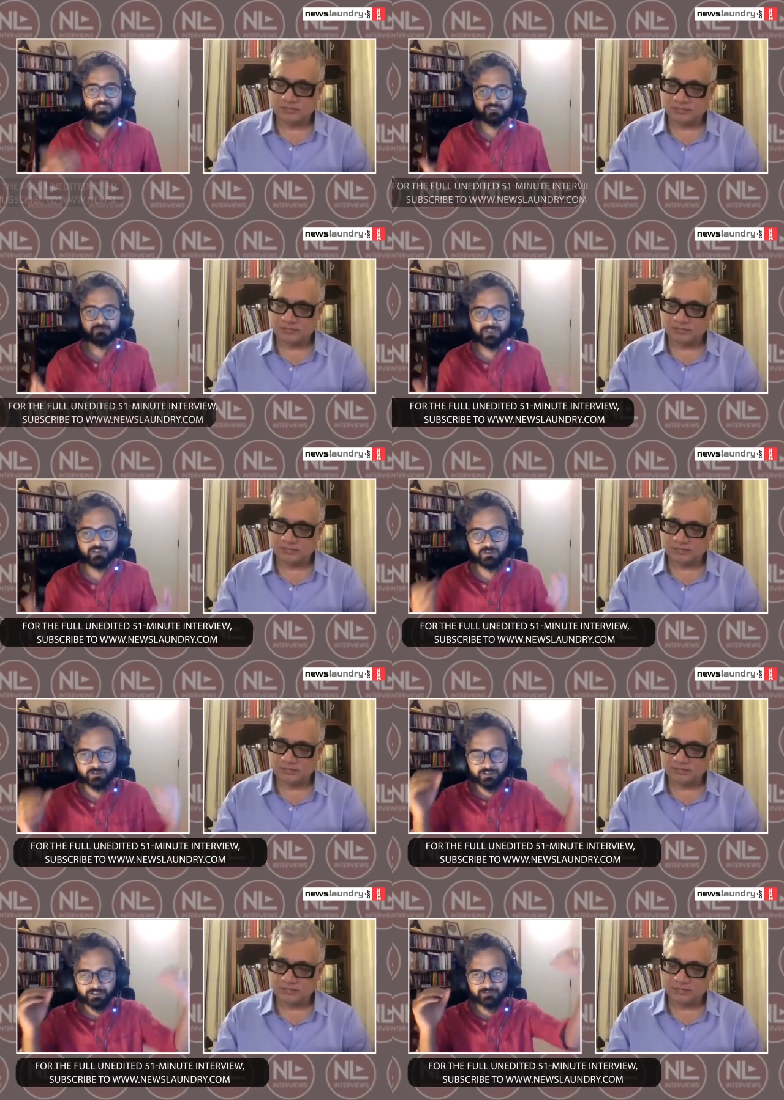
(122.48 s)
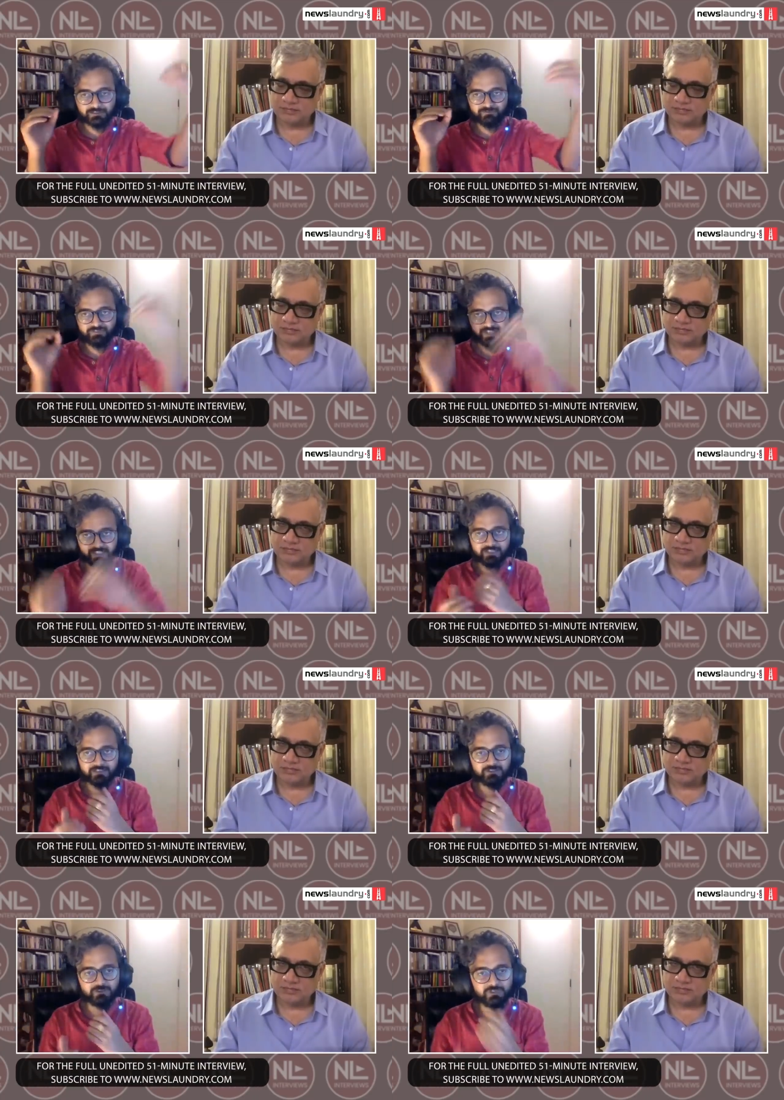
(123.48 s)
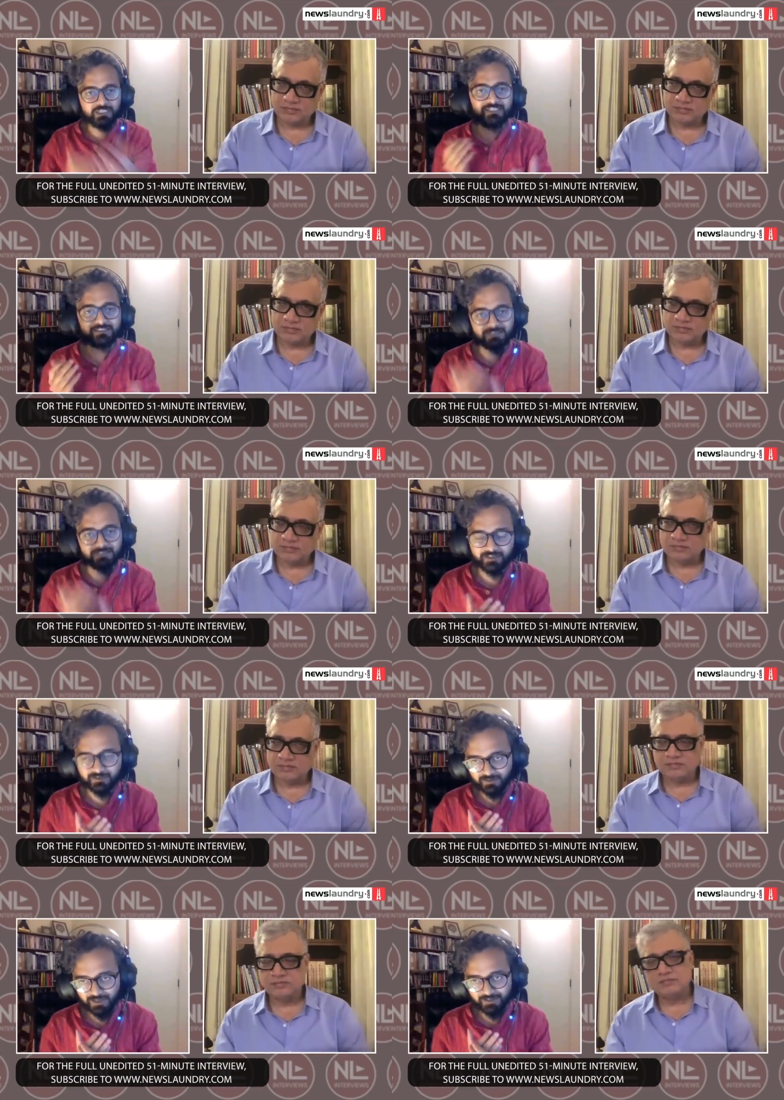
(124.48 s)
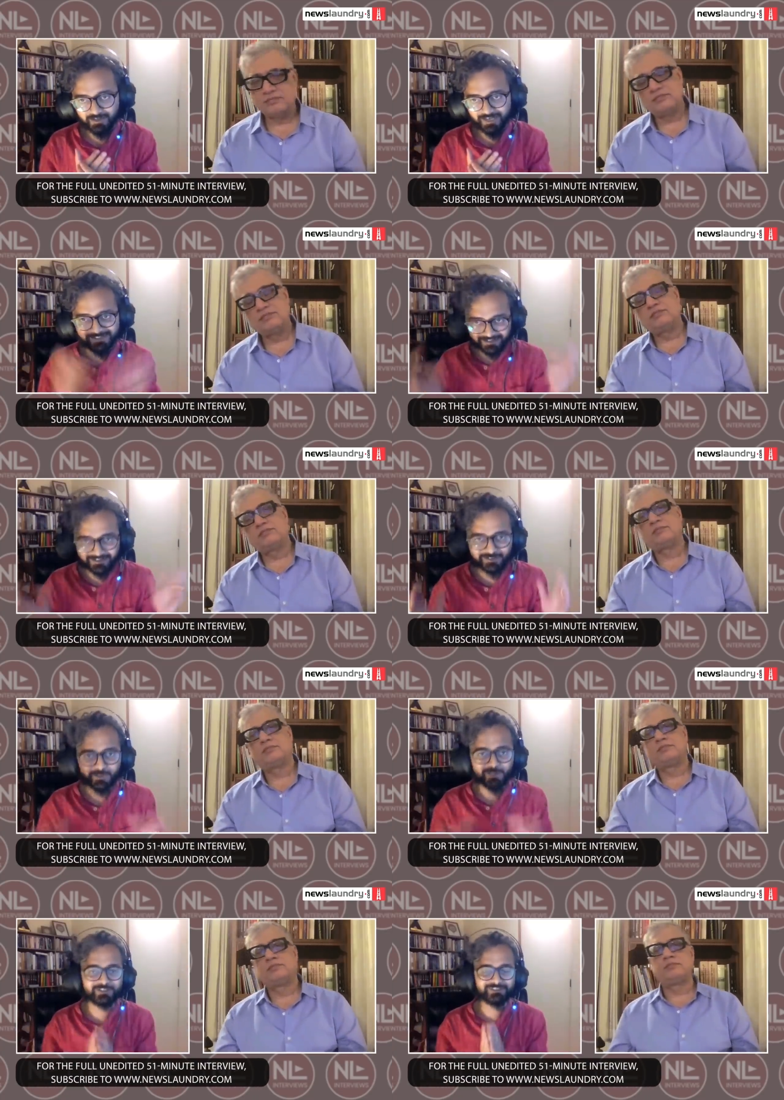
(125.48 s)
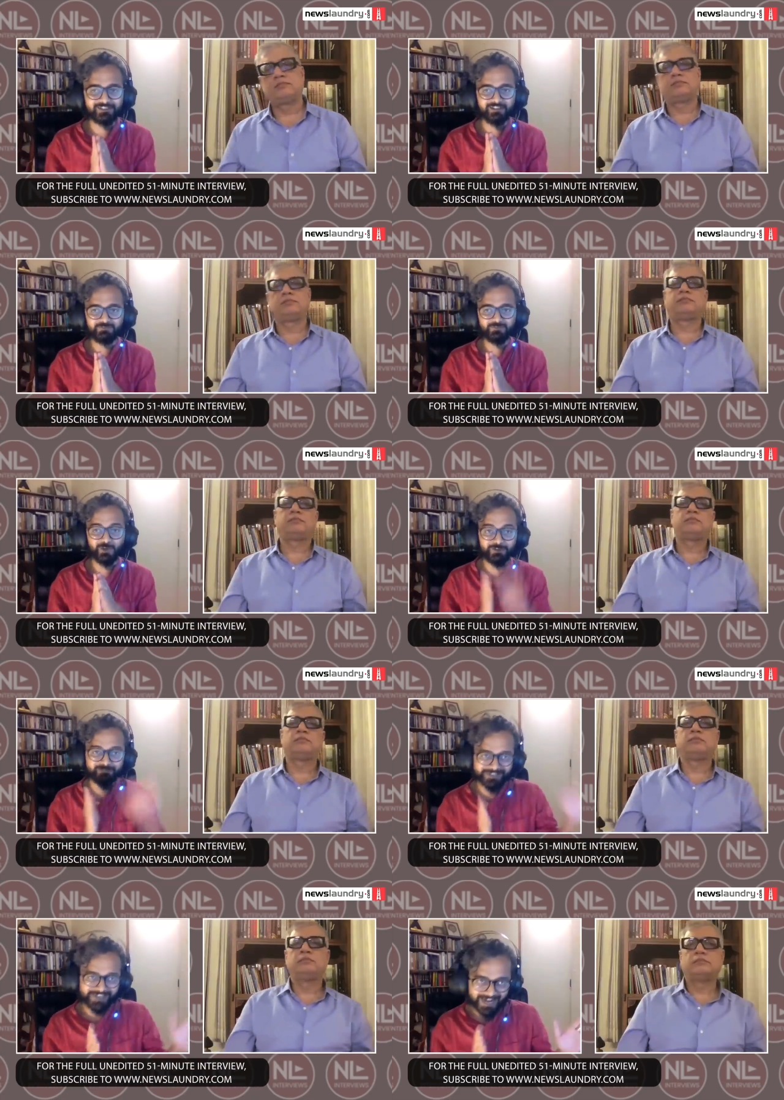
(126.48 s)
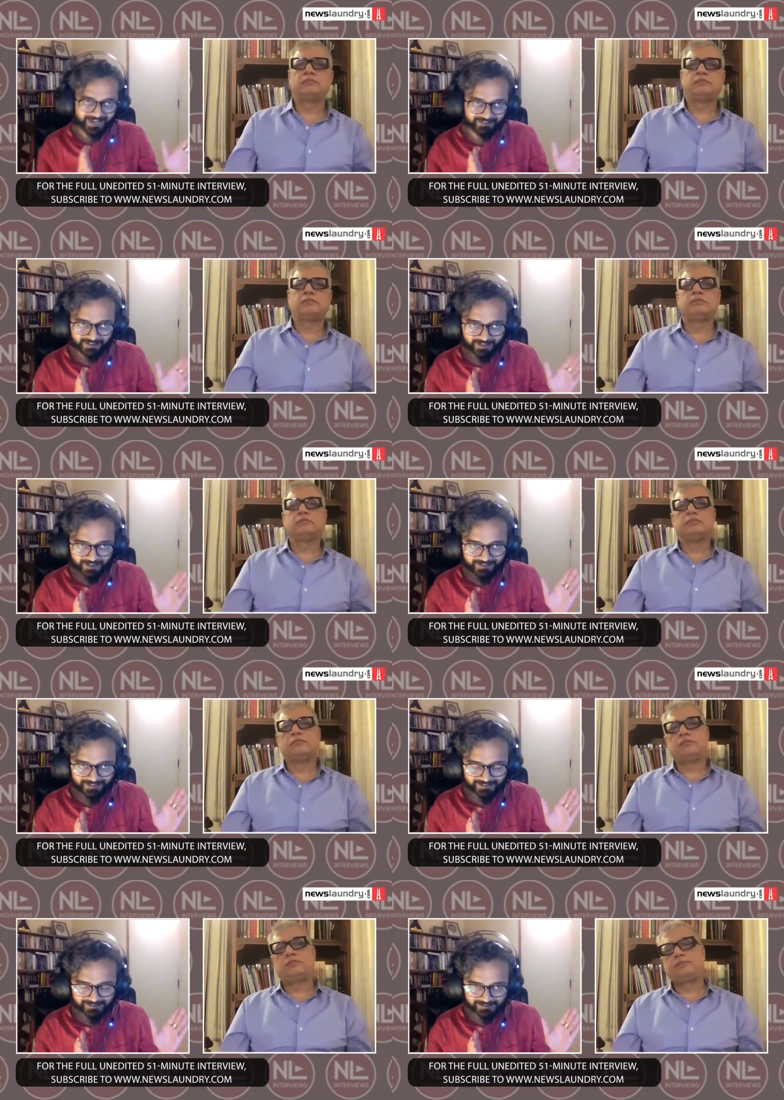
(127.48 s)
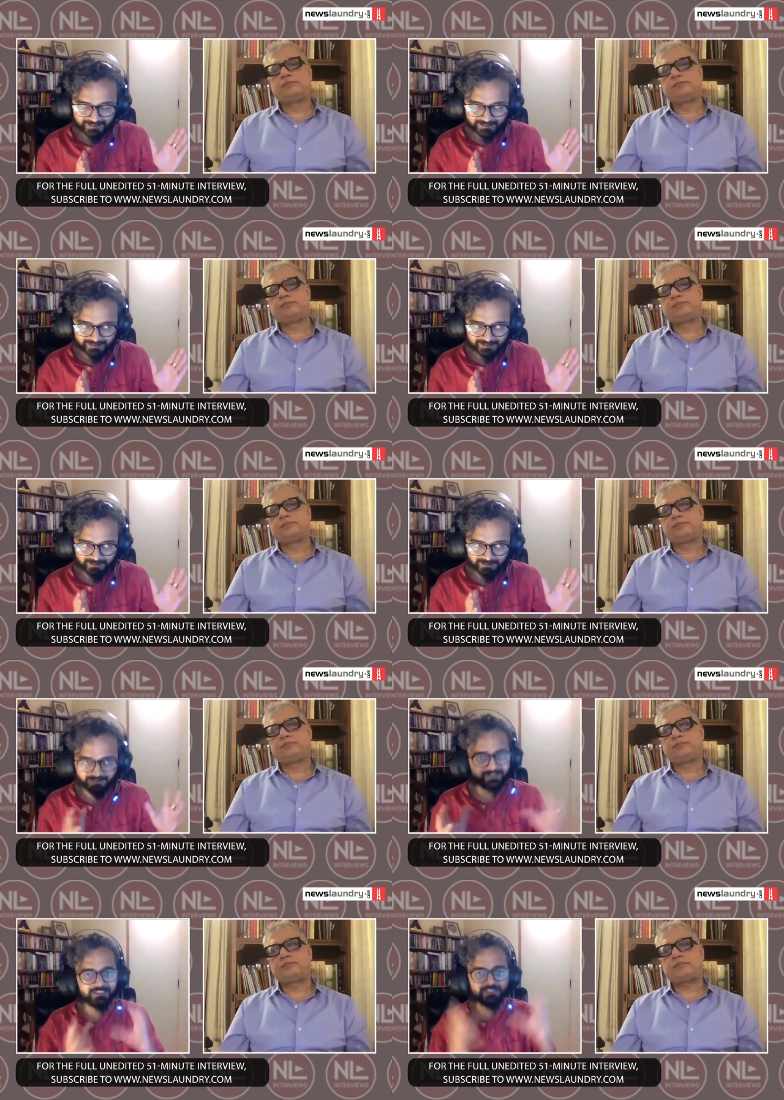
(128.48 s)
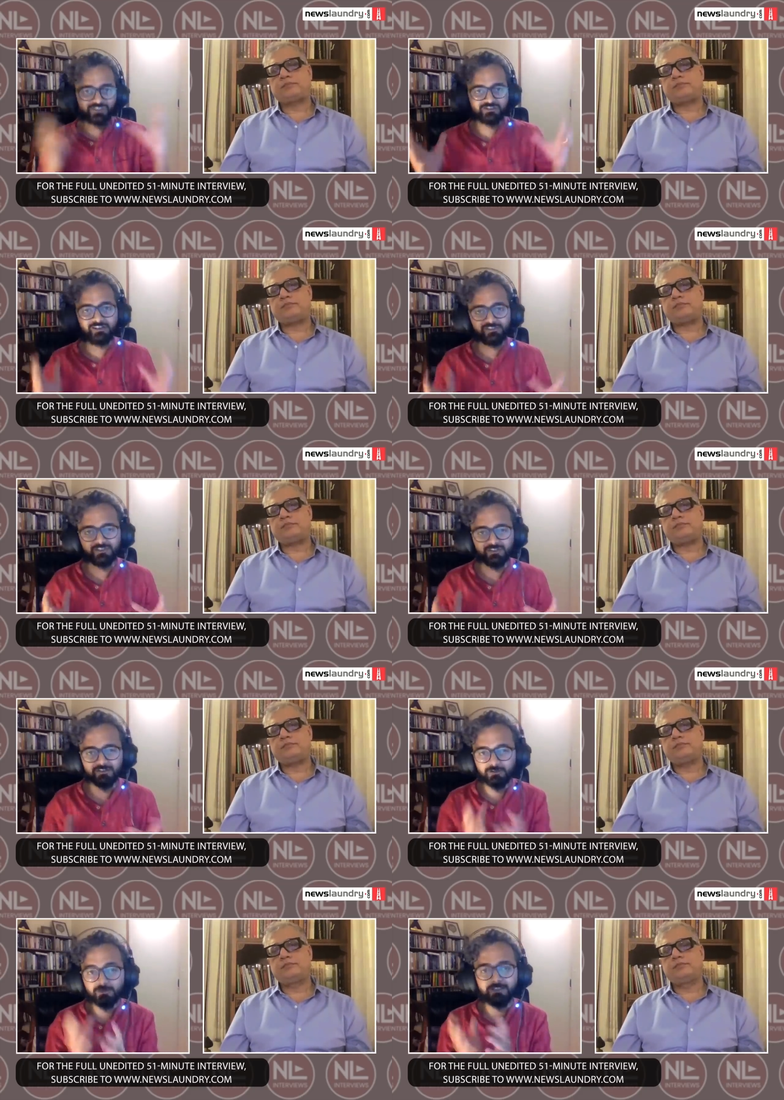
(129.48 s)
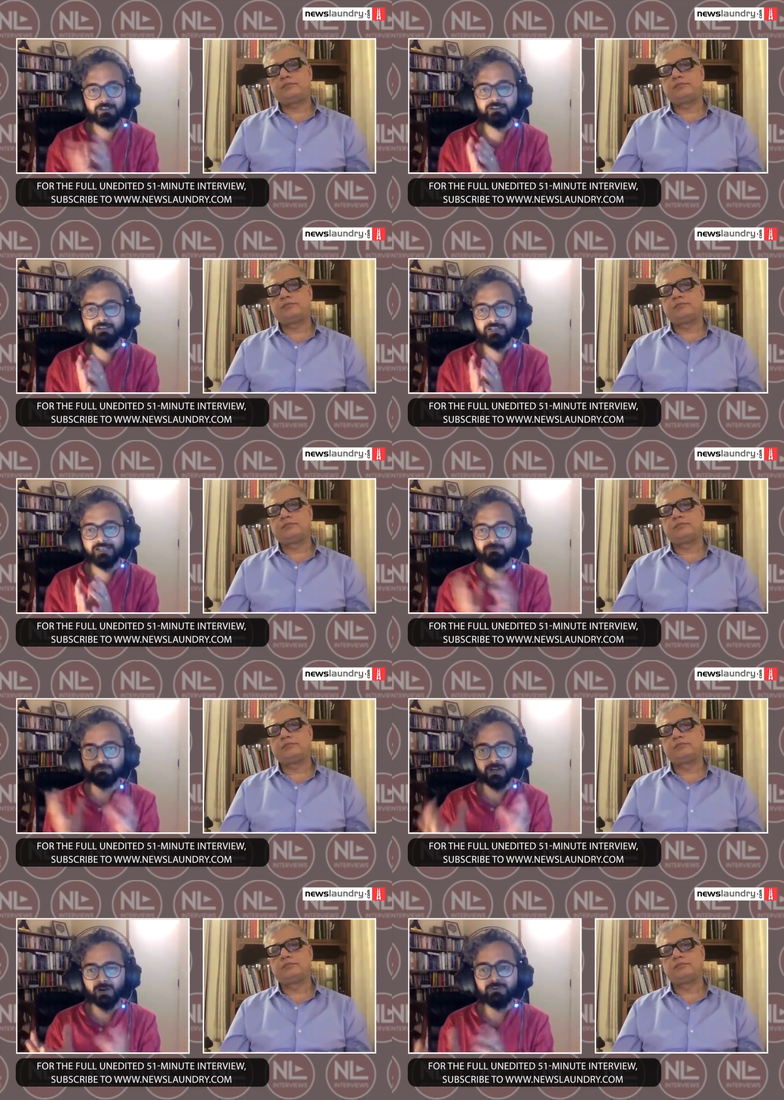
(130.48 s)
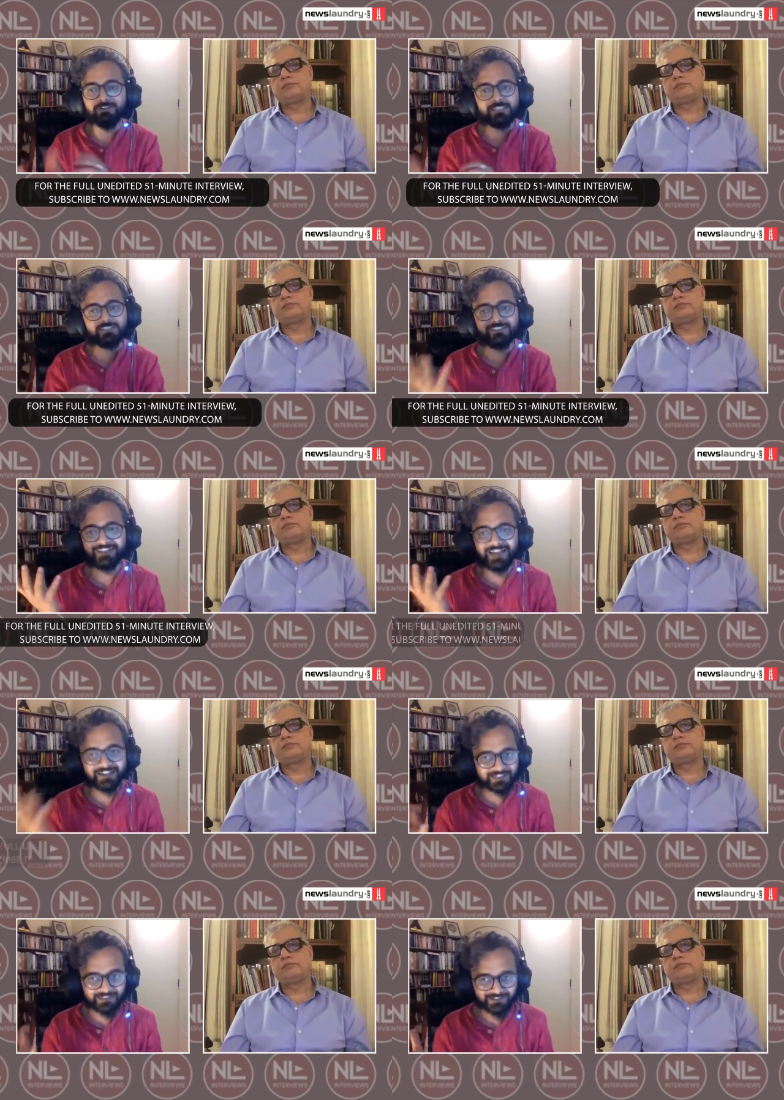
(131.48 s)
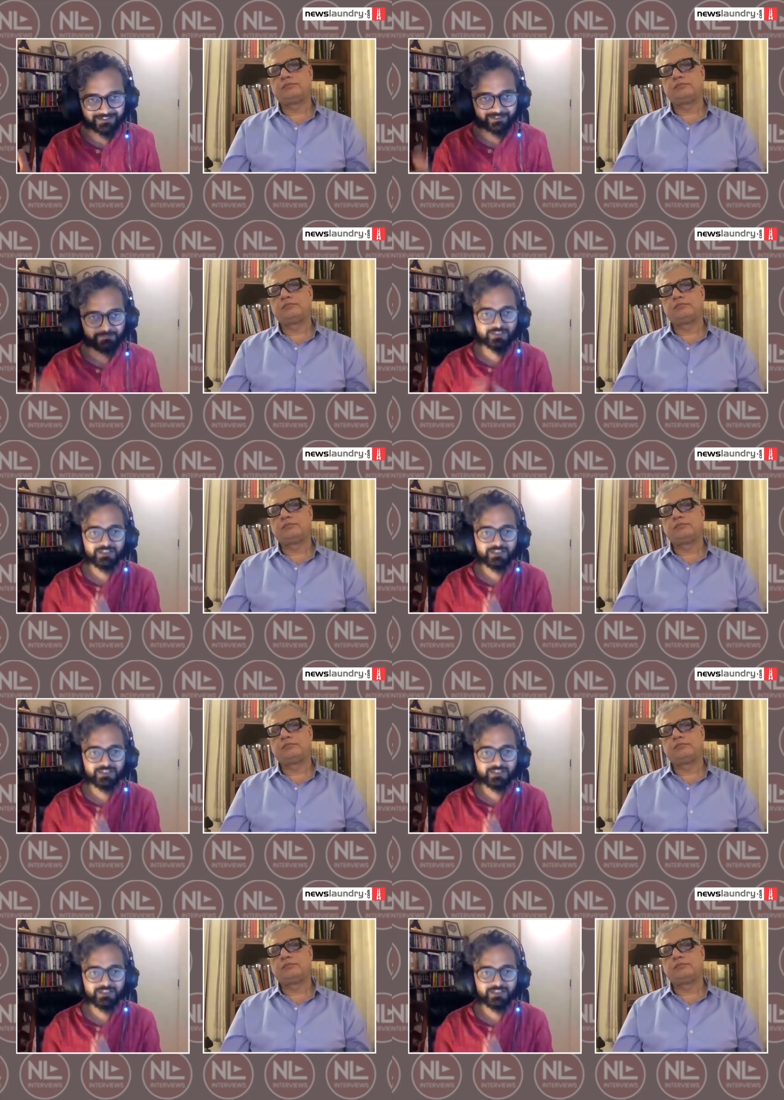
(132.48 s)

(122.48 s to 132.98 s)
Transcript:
Speaker 1: West Bengal is a very unique state. And I say this because uh, on one hand, there is this uh, rich culture rooted in like proud regional identity,